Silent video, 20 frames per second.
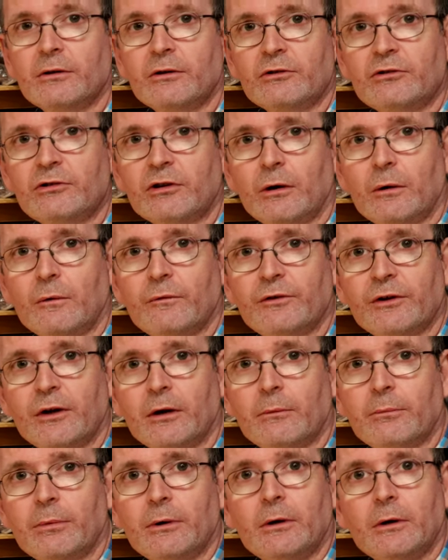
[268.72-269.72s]
shelves
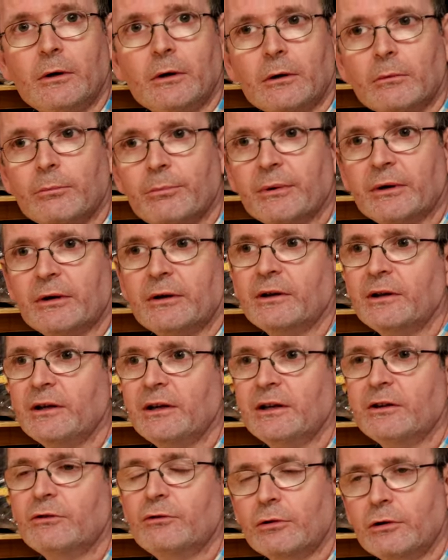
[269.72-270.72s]
up, but
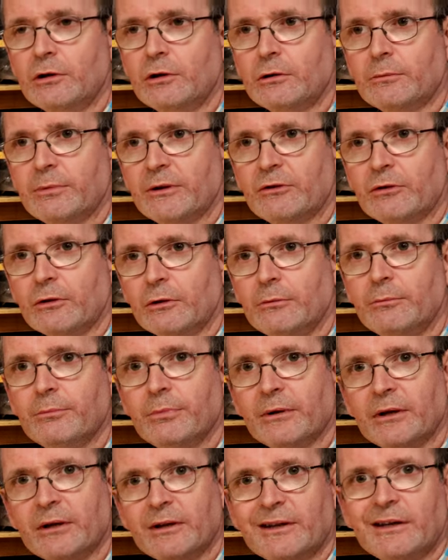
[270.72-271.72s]
it took a little bit of time,
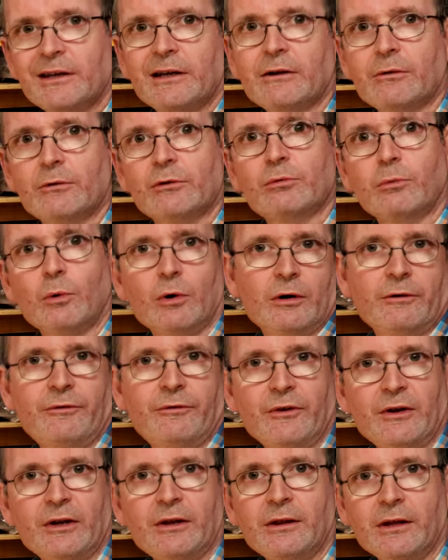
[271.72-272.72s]
but it was worth
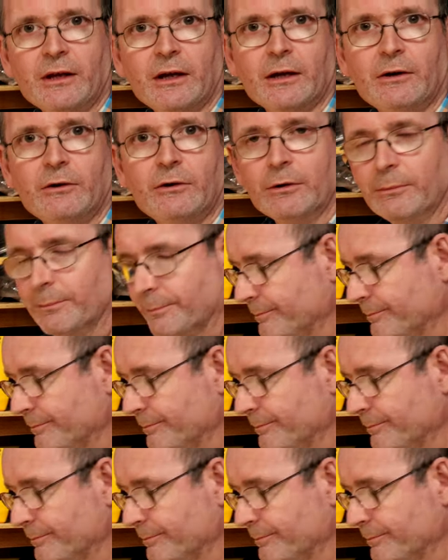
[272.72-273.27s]
it in the end.